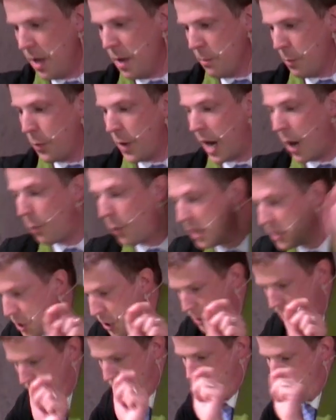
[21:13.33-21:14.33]
but what I want
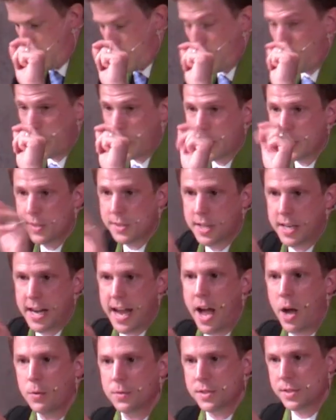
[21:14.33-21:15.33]
you to know is that
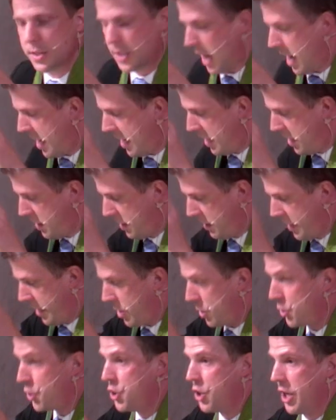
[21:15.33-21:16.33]
outside
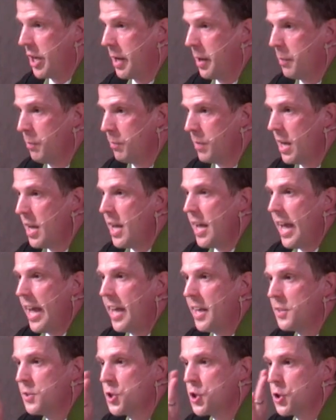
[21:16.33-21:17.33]
their gym
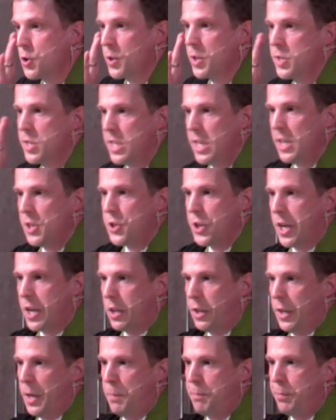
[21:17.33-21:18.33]
and
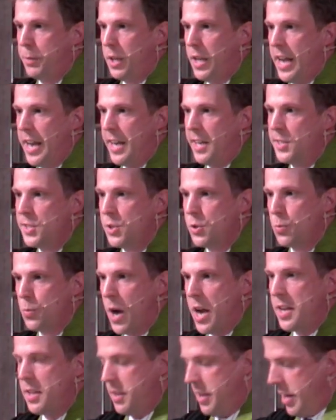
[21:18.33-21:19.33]
strategically placed
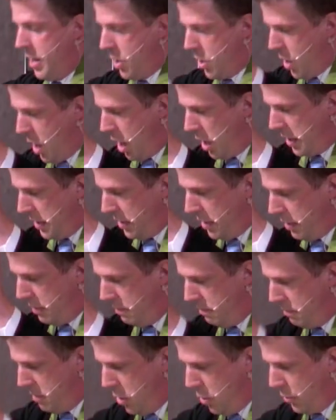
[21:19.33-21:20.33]
right there on the
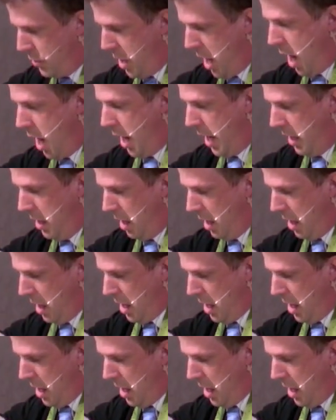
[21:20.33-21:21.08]
Monon,